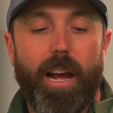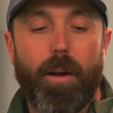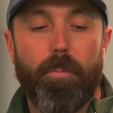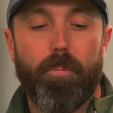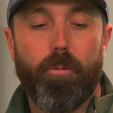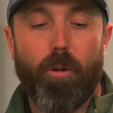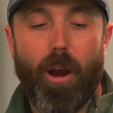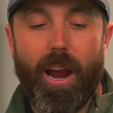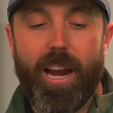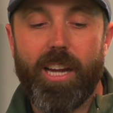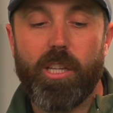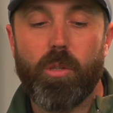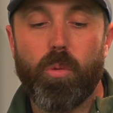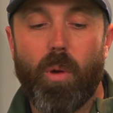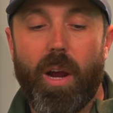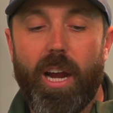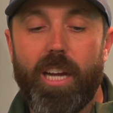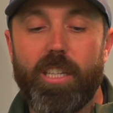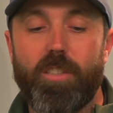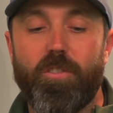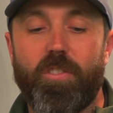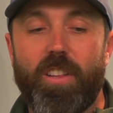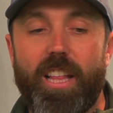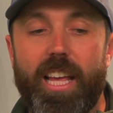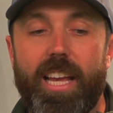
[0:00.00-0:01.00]
Now price
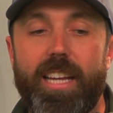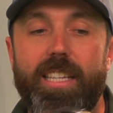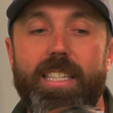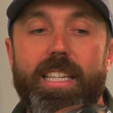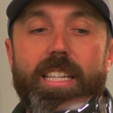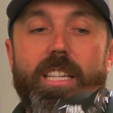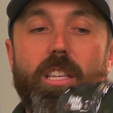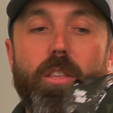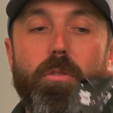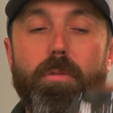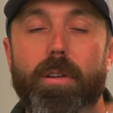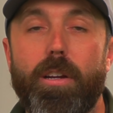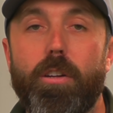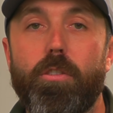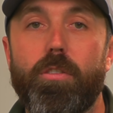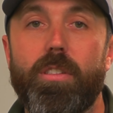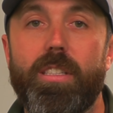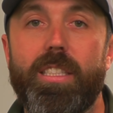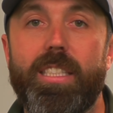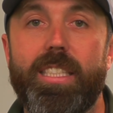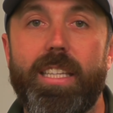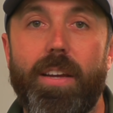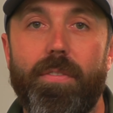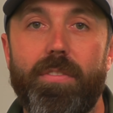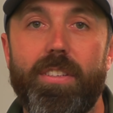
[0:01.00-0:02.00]
wise for this is
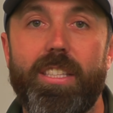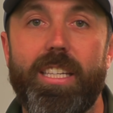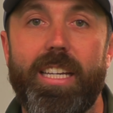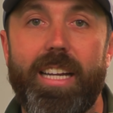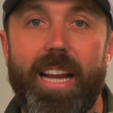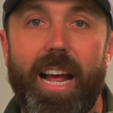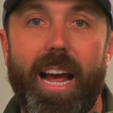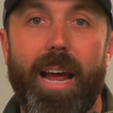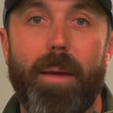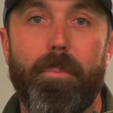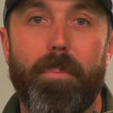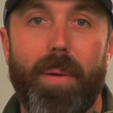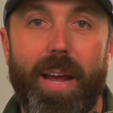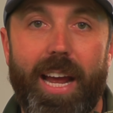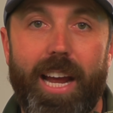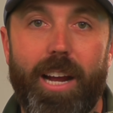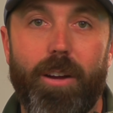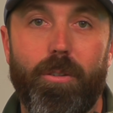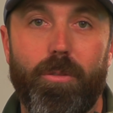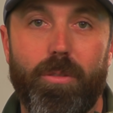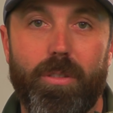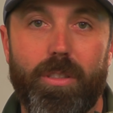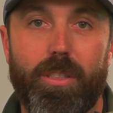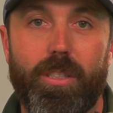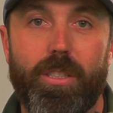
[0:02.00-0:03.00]

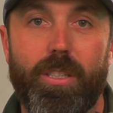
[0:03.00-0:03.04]
£379.